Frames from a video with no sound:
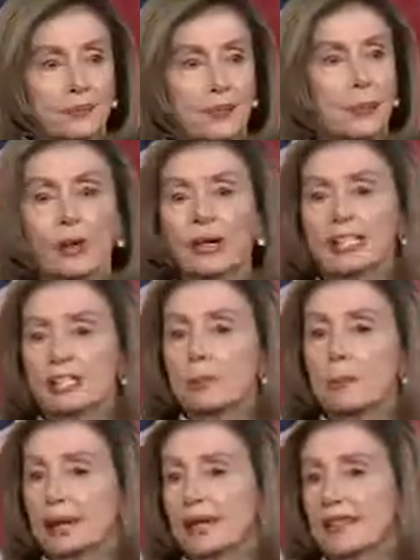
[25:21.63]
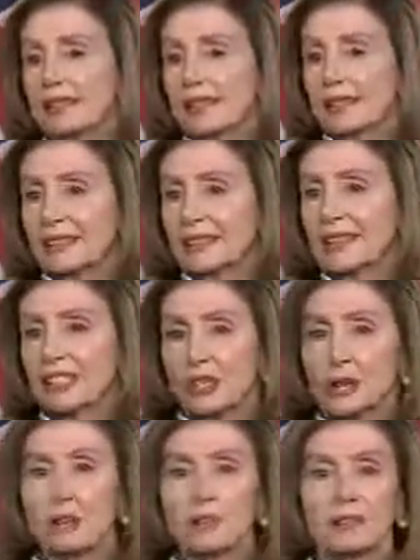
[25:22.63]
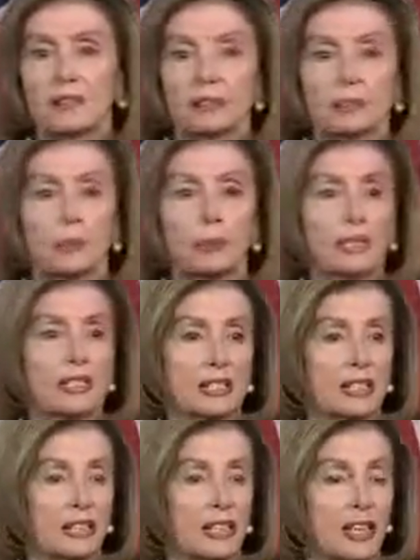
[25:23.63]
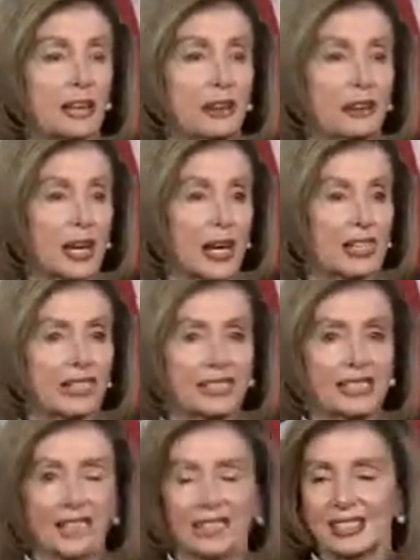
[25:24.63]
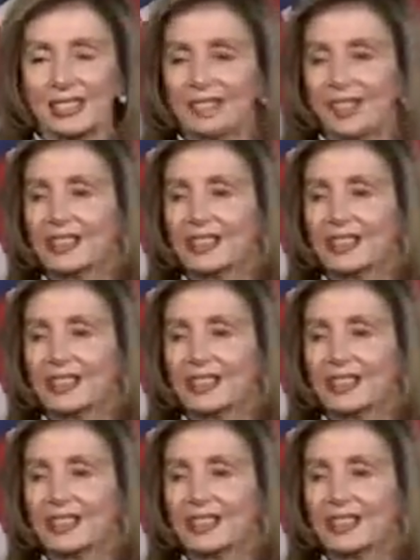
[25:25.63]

nor a debate in terms of the presidency of the United States.